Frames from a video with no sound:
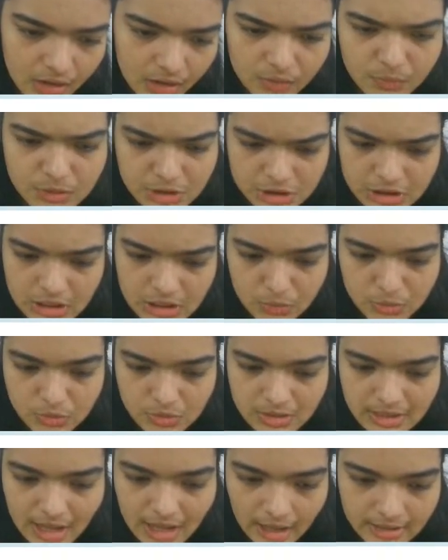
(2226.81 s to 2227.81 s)
which they
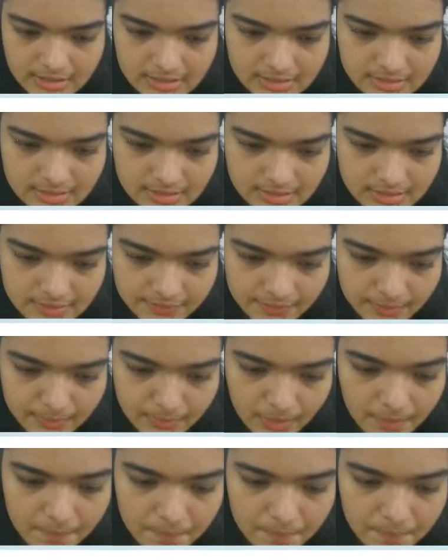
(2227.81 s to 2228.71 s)
usually are since this is Figma.